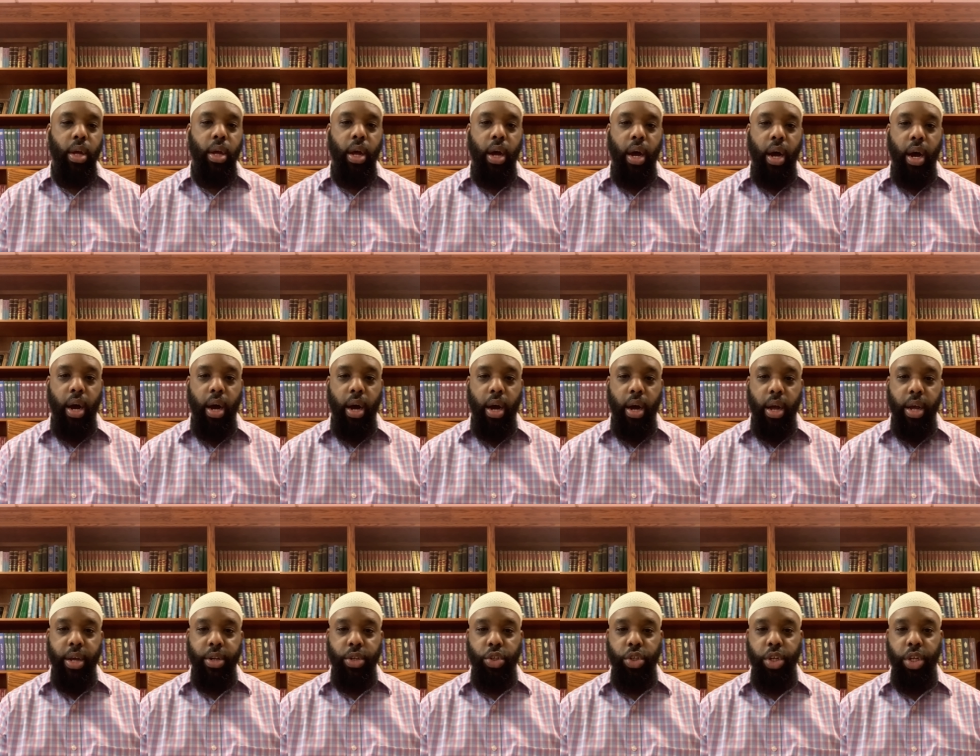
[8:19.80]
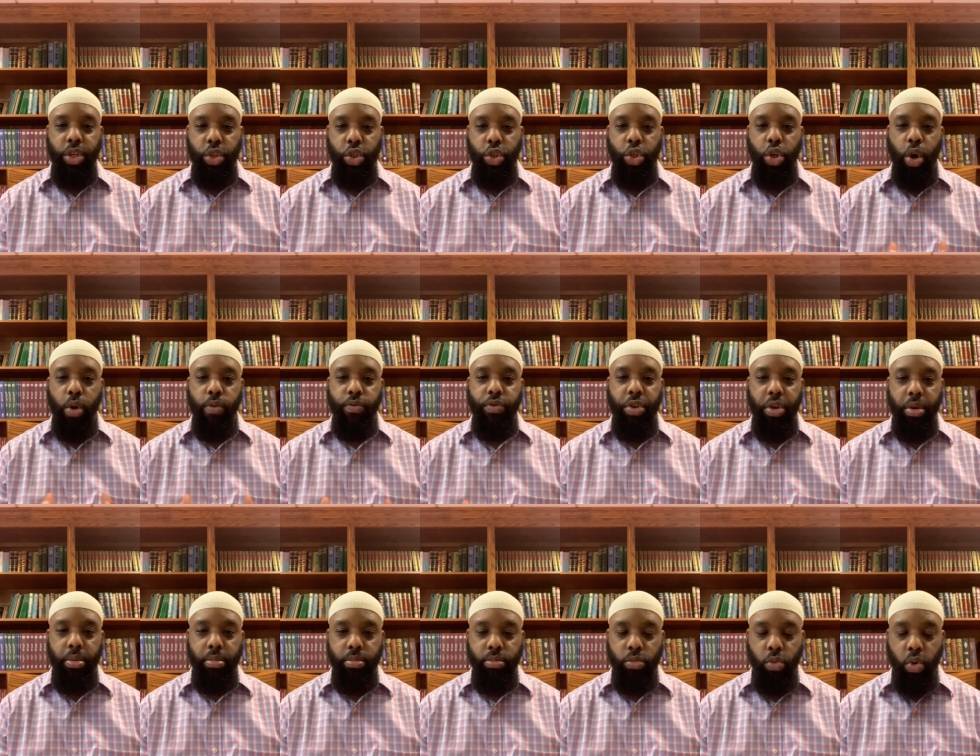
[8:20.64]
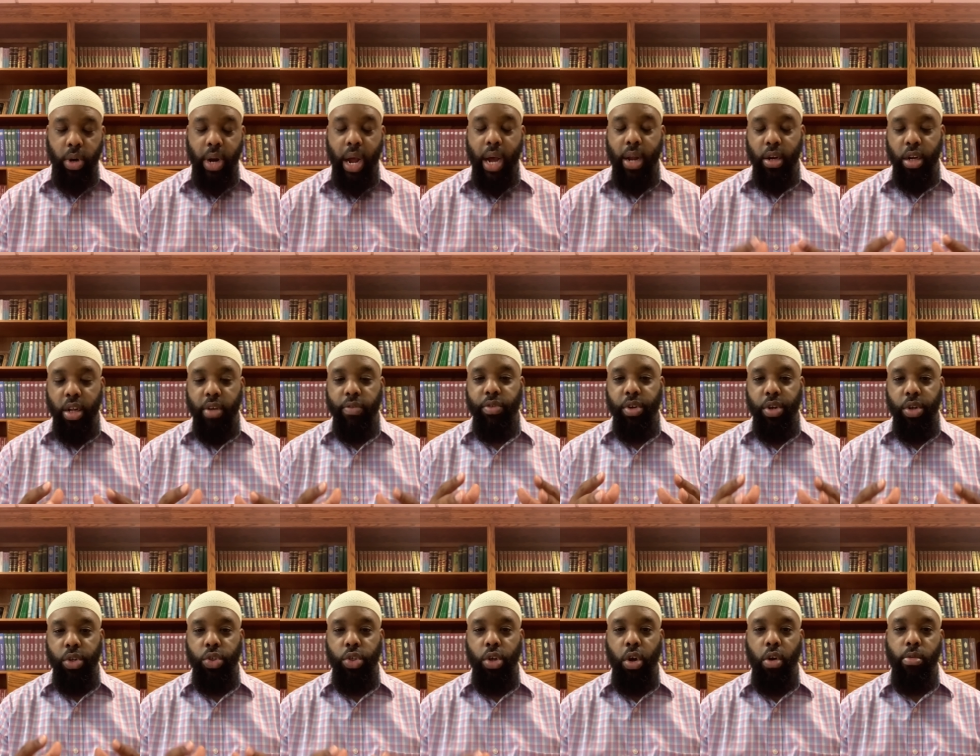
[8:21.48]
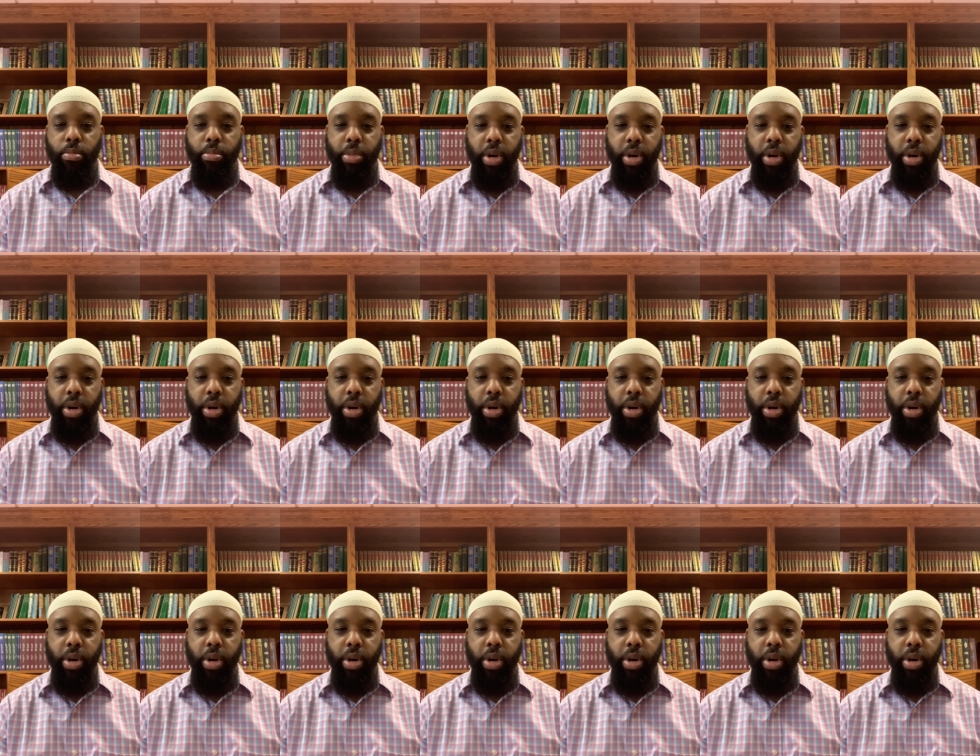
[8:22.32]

uh, and, and served him, or not lived in his home,